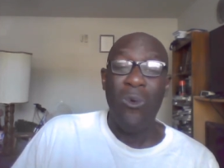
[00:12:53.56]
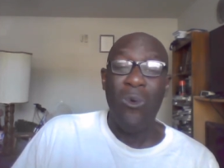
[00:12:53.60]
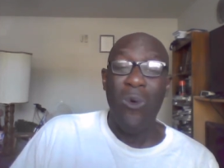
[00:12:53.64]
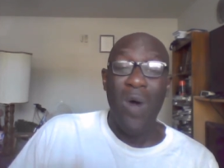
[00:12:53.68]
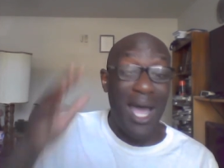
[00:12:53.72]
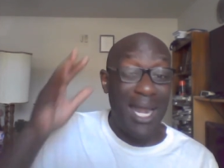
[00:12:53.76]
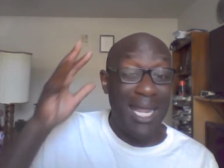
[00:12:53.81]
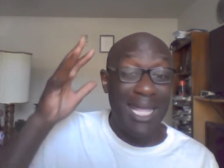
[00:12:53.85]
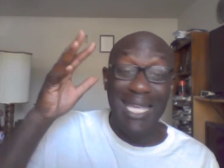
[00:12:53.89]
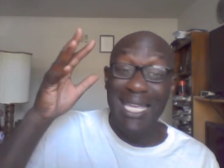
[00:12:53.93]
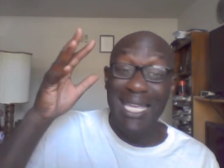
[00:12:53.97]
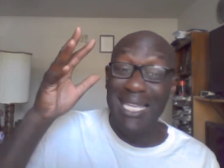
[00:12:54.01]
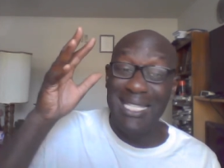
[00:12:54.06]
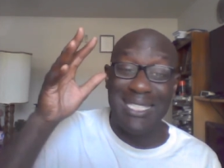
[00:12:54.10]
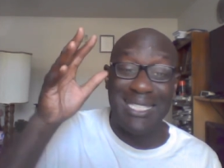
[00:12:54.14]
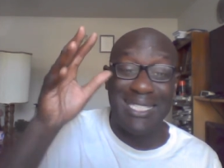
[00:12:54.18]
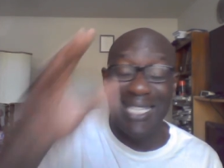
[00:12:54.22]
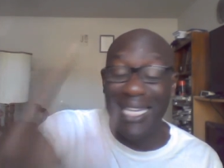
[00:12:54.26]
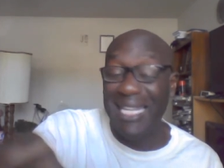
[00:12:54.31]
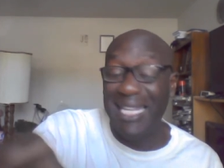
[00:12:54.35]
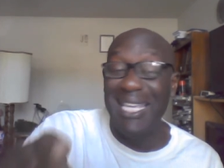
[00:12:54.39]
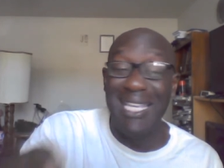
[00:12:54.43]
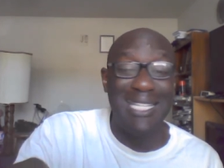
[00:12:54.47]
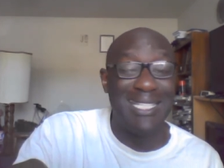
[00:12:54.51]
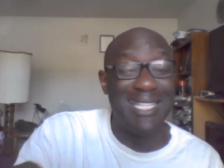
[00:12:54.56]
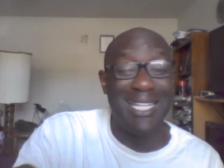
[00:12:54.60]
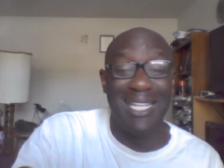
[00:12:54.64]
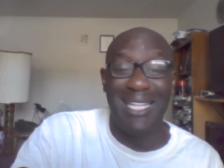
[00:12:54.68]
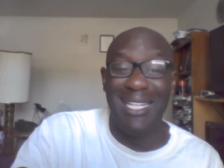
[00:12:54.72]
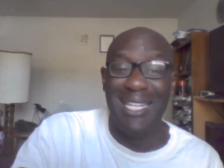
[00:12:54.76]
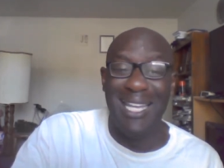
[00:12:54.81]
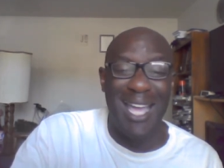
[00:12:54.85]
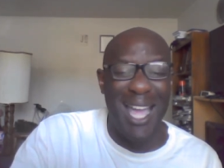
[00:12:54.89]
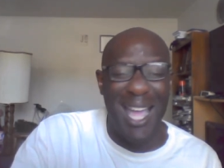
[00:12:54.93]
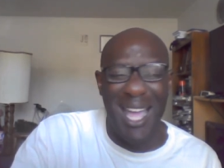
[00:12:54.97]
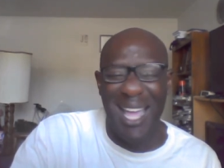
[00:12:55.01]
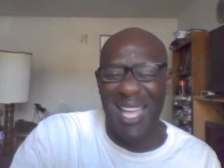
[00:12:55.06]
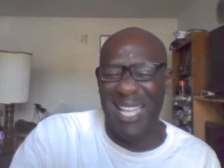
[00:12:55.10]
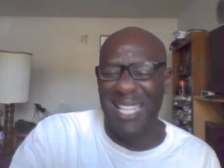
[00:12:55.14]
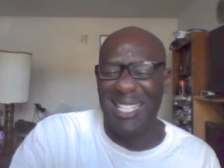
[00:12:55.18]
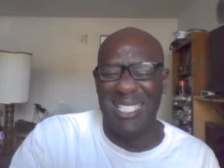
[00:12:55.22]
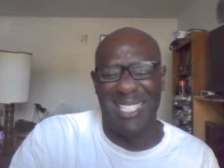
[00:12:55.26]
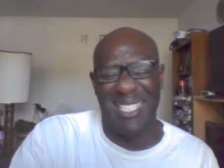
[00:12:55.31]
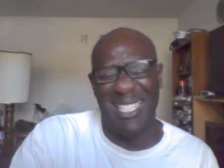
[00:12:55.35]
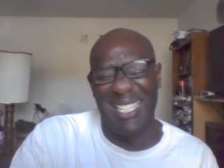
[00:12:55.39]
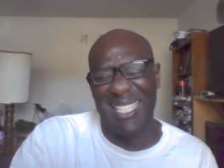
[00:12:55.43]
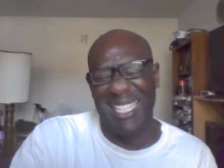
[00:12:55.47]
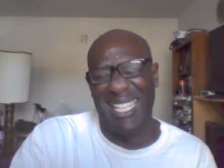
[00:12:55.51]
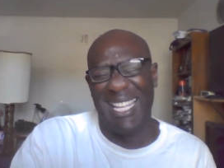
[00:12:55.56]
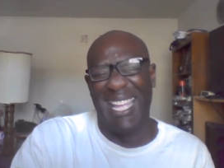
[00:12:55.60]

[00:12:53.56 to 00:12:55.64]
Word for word: what He sees in us